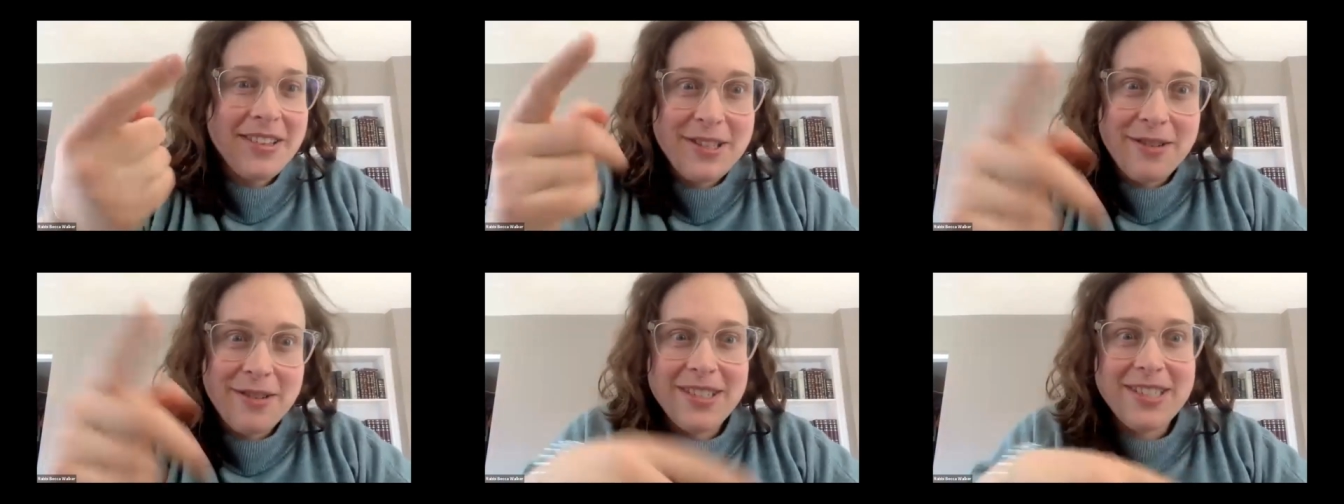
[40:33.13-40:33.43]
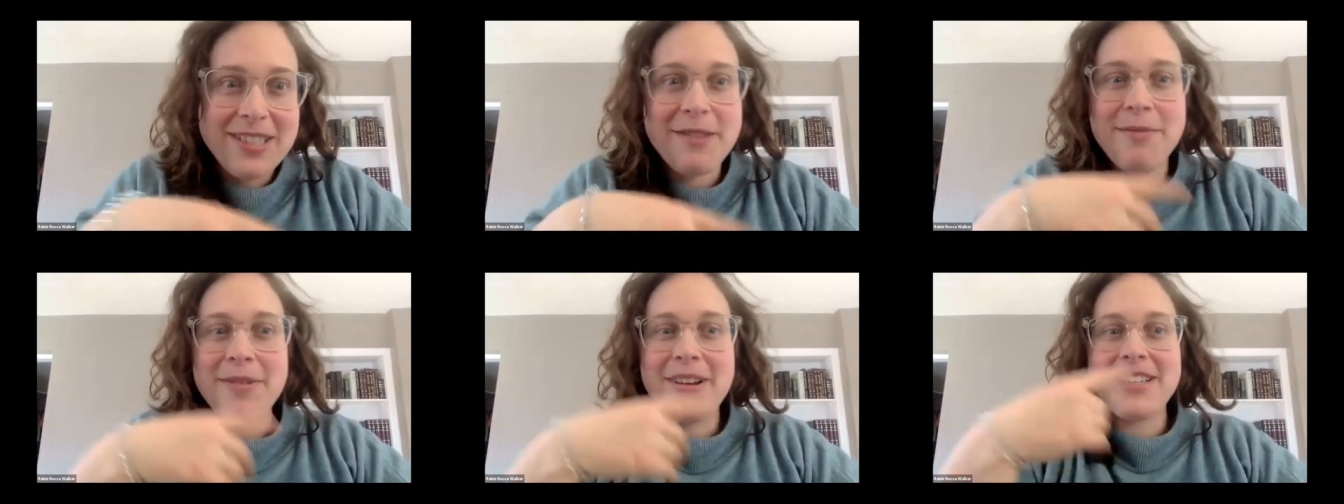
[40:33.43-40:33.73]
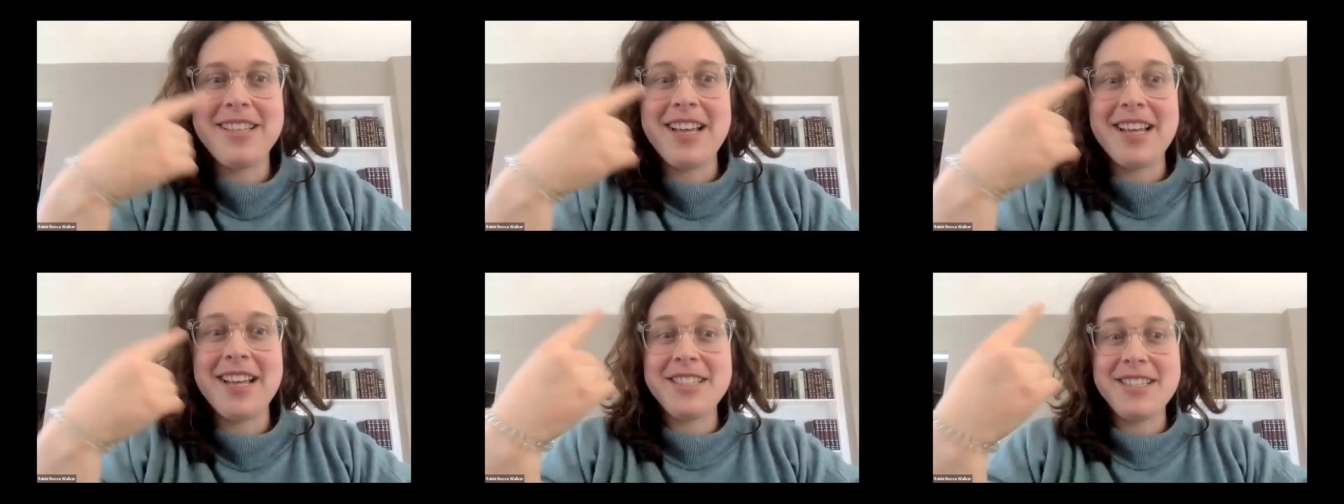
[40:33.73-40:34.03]
So, in some
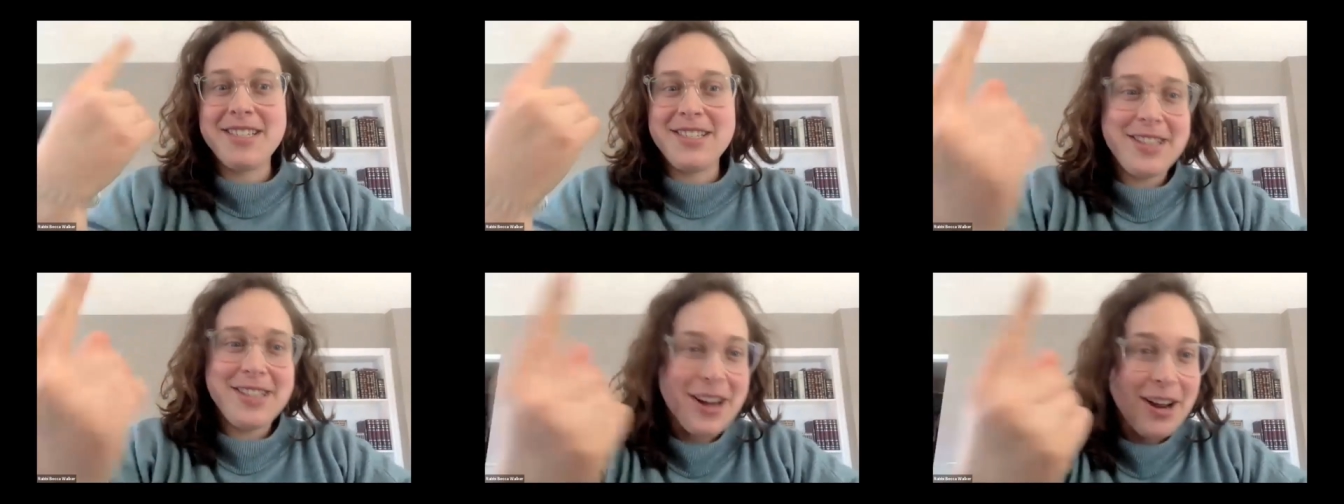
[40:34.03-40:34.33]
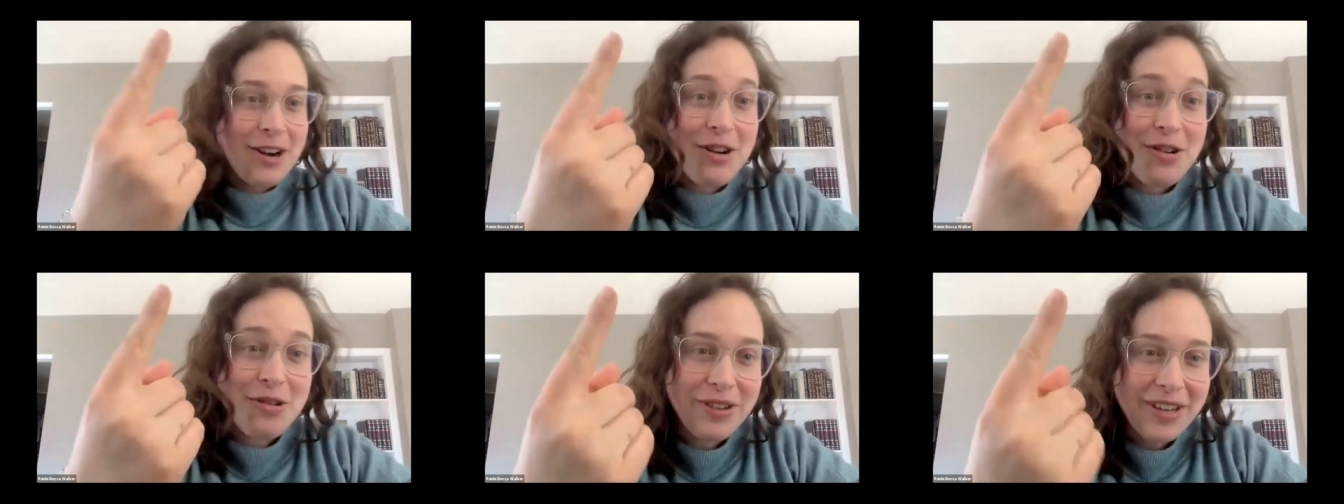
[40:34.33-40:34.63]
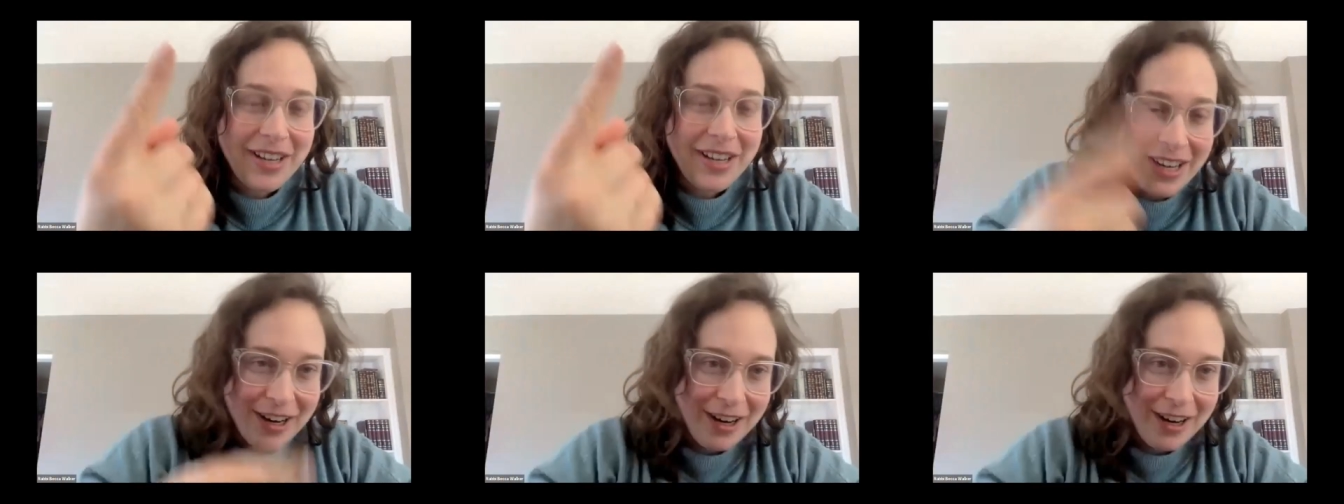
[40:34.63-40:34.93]
ways, that's a, a new
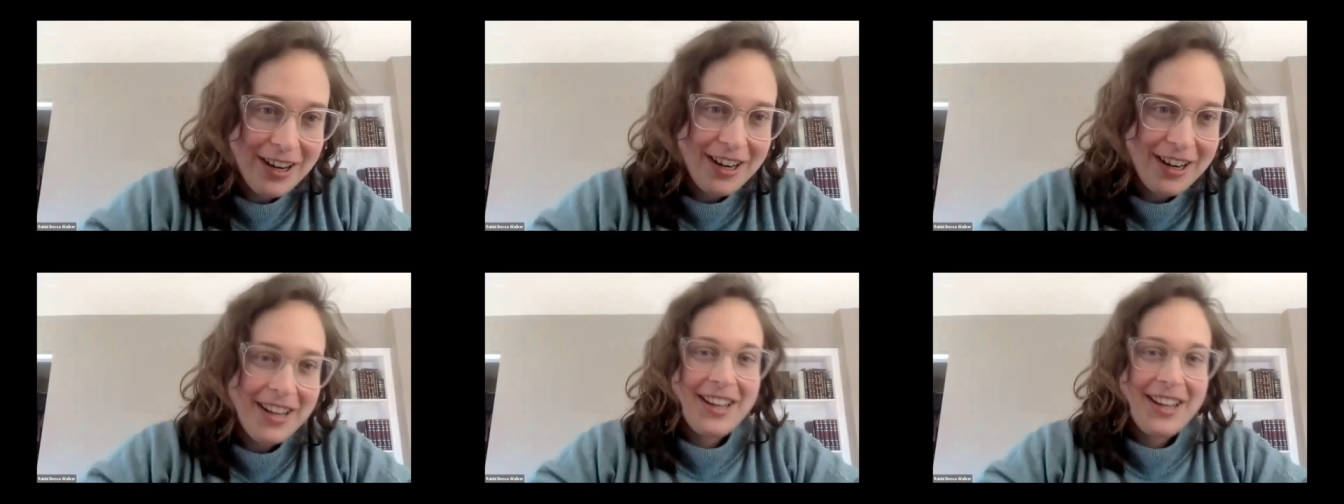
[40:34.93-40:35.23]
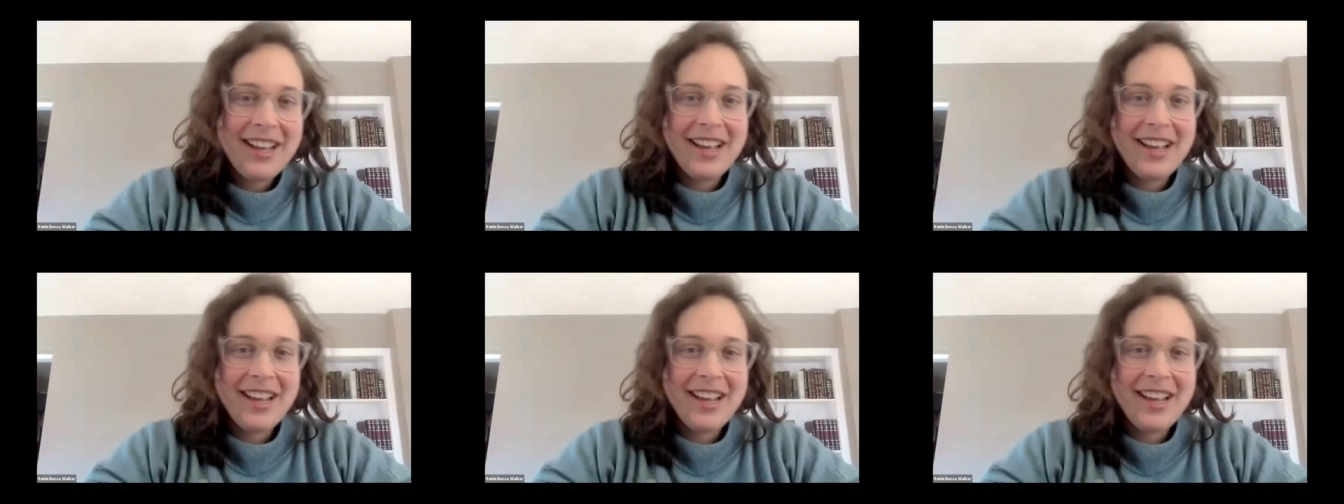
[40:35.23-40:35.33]
year.